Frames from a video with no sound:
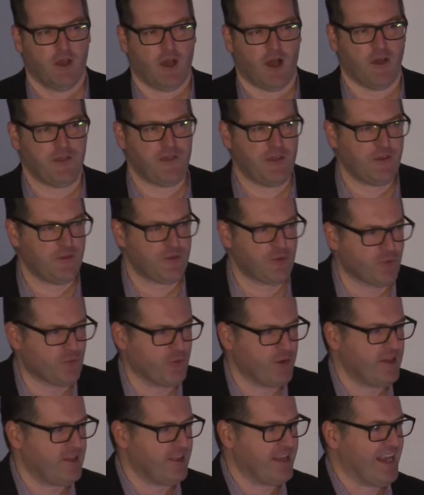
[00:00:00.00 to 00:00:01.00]
I think there's a
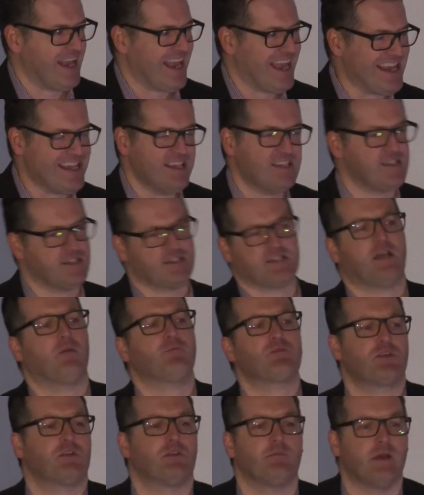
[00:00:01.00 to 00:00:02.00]
really easy
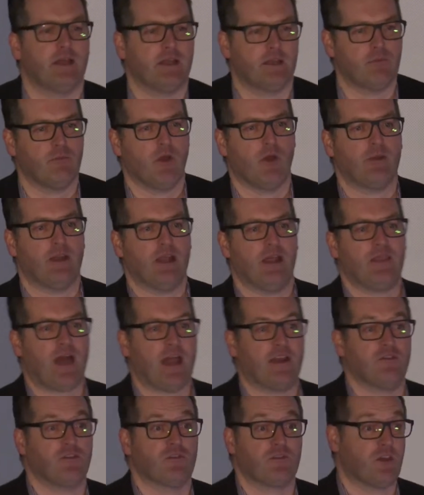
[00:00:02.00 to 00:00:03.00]
assumption to make at the moment, and
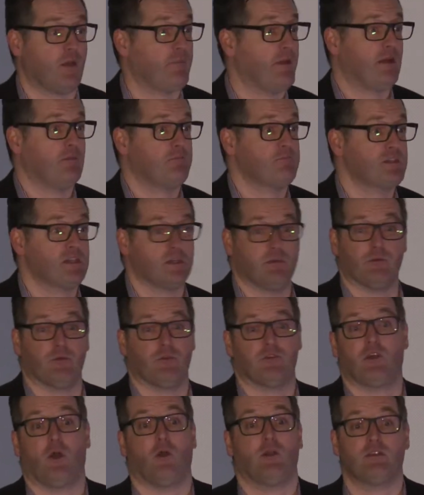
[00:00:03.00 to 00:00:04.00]
that is that somehow cinema
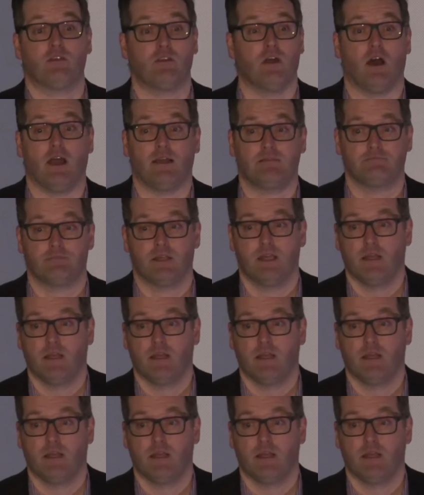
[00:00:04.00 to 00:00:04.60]
is going to die.